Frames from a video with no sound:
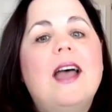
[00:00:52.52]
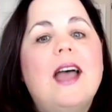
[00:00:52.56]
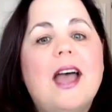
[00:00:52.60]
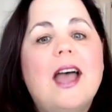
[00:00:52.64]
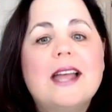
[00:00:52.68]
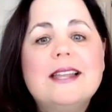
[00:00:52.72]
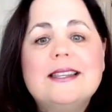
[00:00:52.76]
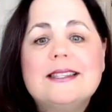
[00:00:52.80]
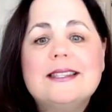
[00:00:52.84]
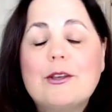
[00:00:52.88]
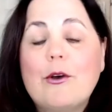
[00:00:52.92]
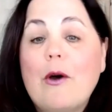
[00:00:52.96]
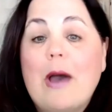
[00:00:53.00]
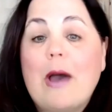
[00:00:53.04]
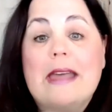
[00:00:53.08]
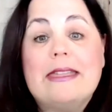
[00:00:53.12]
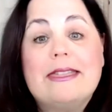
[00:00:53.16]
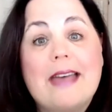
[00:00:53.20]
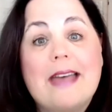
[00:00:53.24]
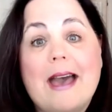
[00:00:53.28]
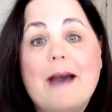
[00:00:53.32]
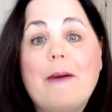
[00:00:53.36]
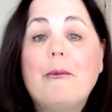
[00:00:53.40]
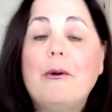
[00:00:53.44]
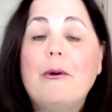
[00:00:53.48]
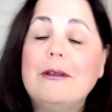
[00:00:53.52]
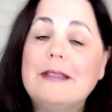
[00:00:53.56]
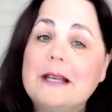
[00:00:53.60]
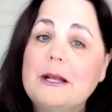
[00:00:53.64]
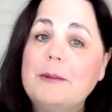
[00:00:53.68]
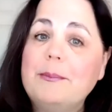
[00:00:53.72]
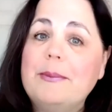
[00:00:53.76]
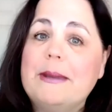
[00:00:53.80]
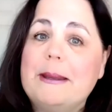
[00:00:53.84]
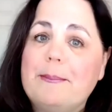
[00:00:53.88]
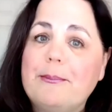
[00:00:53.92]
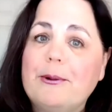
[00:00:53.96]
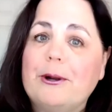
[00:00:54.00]
And so I thought, well,
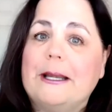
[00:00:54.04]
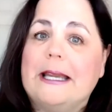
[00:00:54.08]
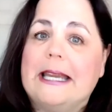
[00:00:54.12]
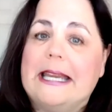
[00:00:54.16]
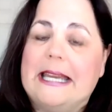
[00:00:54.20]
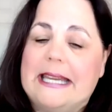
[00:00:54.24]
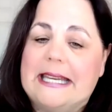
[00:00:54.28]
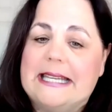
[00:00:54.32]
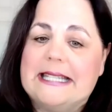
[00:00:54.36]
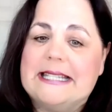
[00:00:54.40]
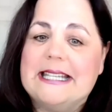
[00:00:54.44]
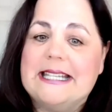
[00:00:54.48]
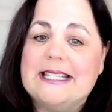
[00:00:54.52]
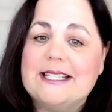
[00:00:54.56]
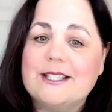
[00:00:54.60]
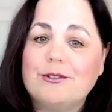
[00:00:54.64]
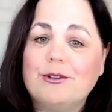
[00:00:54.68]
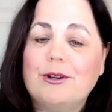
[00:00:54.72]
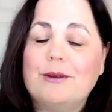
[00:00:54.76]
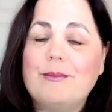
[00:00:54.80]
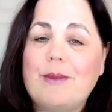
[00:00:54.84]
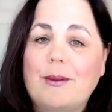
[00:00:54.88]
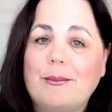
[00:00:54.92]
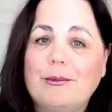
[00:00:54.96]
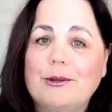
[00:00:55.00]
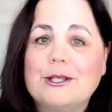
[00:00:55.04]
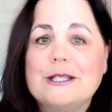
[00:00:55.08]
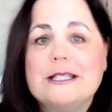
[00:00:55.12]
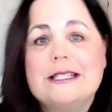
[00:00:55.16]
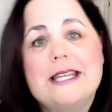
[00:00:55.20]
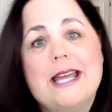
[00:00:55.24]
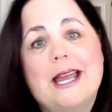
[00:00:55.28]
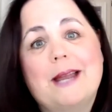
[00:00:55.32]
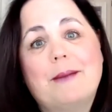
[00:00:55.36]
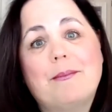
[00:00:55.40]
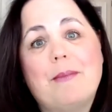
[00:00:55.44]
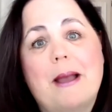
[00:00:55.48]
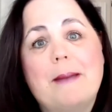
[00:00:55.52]
it'll be pretty easy to remember to
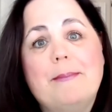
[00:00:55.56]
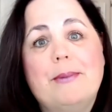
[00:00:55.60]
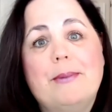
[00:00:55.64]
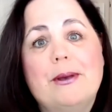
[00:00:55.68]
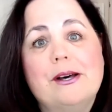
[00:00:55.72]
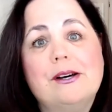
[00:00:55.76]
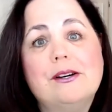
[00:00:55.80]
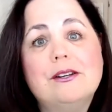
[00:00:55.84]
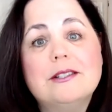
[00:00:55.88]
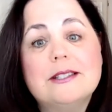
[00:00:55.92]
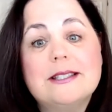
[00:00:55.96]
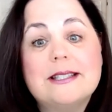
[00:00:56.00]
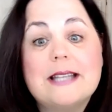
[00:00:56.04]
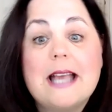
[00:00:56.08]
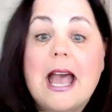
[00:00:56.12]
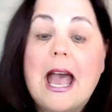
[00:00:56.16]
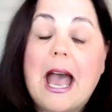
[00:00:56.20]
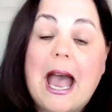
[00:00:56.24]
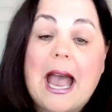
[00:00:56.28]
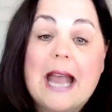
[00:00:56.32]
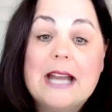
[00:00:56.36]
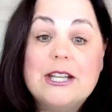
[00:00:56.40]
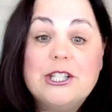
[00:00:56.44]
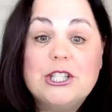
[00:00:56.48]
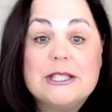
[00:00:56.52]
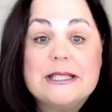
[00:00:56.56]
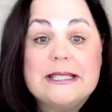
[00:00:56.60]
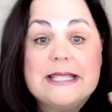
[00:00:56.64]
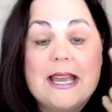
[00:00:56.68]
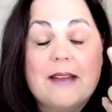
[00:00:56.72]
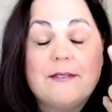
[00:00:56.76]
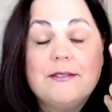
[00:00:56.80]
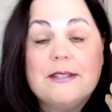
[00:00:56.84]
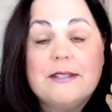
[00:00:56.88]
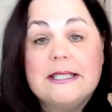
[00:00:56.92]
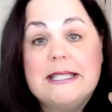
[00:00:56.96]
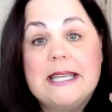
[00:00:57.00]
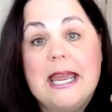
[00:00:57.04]
take my pills. I just
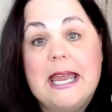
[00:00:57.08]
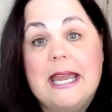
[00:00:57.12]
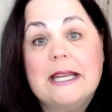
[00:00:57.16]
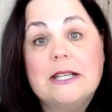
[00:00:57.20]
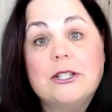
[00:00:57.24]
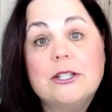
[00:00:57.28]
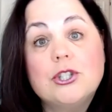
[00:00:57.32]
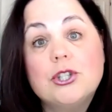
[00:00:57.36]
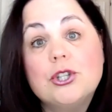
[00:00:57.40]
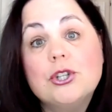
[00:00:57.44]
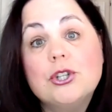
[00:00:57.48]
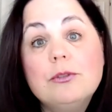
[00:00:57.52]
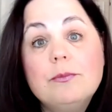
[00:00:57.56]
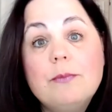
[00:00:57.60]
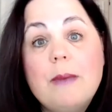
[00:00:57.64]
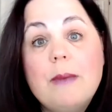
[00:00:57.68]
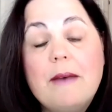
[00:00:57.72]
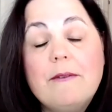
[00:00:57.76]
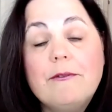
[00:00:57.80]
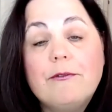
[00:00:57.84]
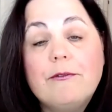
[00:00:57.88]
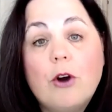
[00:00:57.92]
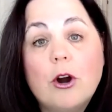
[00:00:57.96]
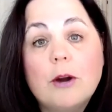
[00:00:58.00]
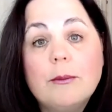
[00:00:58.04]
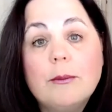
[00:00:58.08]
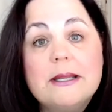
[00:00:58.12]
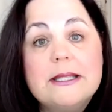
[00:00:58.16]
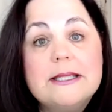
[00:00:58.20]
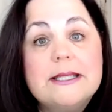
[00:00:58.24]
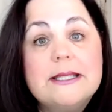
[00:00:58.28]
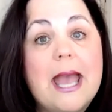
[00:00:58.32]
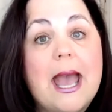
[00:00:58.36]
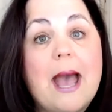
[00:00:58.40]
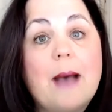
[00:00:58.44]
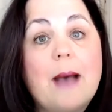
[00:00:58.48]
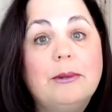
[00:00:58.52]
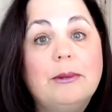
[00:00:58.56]
have to take two metformin
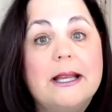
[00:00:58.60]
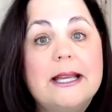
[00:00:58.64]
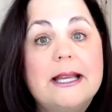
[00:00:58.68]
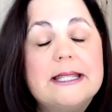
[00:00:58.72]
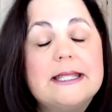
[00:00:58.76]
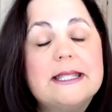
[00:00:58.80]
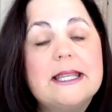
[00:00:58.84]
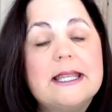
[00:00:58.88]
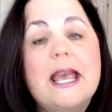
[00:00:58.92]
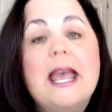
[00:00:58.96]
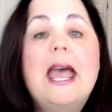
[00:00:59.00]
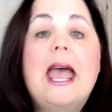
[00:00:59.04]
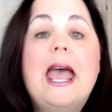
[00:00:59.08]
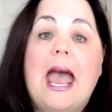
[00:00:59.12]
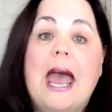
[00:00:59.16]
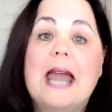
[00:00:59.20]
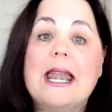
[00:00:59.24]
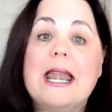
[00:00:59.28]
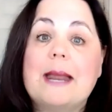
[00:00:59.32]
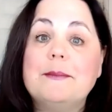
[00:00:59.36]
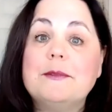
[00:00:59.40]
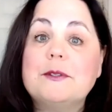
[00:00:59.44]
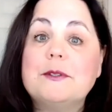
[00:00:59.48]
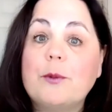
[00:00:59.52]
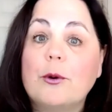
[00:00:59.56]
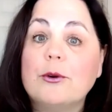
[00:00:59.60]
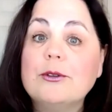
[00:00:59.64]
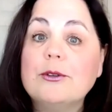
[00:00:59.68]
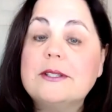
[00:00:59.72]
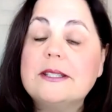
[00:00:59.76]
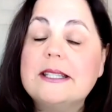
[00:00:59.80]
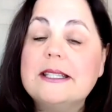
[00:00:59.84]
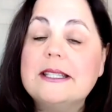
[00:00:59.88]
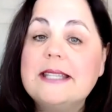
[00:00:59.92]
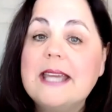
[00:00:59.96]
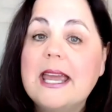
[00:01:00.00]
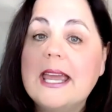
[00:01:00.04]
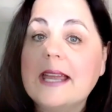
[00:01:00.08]
tablets and I'm
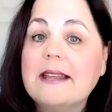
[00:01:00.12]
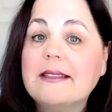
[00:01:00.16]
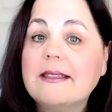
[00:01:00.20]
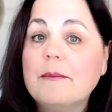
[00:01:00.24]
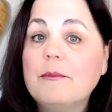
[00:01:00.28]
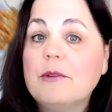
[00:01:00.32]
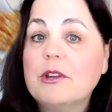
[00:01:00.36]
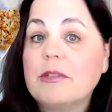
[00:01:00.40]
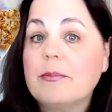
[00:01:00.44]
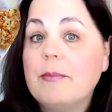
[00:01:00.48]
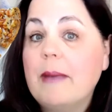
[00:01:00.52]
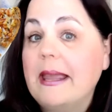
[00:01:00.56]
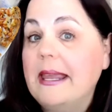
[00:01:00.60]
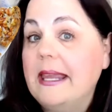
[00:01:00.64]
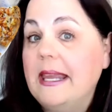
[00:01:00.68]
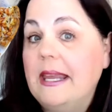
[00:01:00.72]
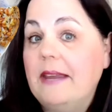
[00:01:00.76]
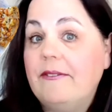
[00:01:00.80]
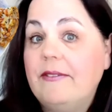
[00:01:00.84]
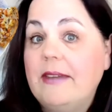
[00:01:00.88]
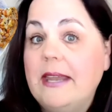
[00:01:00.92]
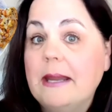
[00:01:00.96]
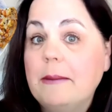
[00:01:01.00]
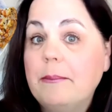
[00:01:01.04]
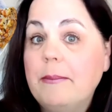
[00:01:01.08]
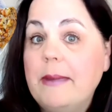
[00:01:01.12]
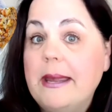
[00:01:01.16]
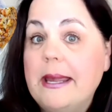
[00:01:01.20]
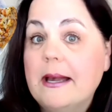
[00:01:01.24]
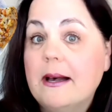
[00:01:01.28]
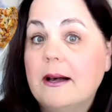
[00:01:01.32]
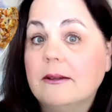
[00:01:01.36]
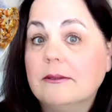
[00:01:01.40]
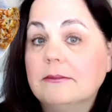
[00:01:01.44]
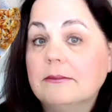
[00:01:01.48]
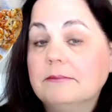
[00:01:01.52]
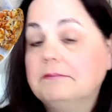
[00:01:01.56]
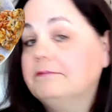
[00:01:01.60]
supposed to take them with my evening
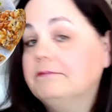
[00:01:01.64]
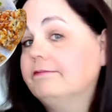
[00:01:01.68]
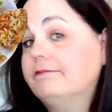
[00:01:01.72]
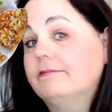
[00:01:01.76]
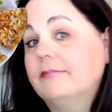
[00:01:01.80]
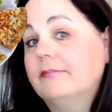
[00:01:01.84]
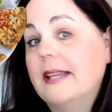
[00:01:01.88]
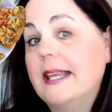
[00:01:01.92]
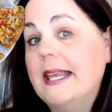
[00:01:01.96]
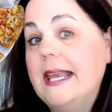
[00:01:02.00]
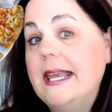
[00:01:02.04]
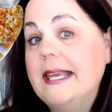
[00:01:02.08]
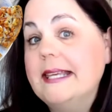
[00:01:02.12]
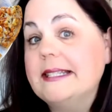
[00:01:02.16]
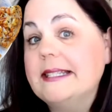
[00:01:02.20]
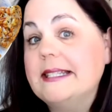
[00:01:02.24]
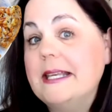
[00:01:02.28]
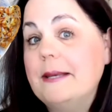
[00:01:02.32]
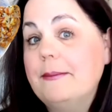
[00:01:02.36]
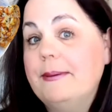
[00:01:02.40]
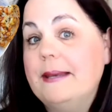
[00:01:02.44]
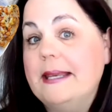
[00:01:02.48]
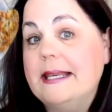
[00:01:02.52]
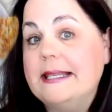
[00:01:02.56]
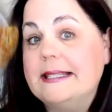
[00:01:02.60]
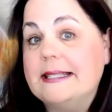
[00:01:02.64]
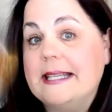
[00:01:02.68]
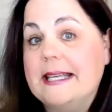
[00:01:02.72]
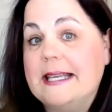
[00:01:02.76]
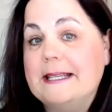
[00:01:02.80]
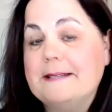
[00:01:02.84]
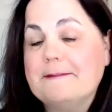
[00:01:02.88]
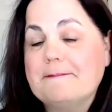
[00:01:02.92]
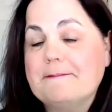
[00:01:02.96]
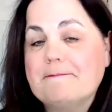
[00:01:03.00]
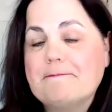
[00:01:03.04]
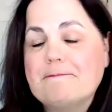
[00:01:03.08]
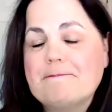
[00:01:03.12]
meal. Easy
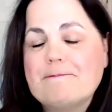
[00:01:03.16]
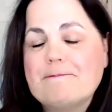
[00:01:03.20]
peasy.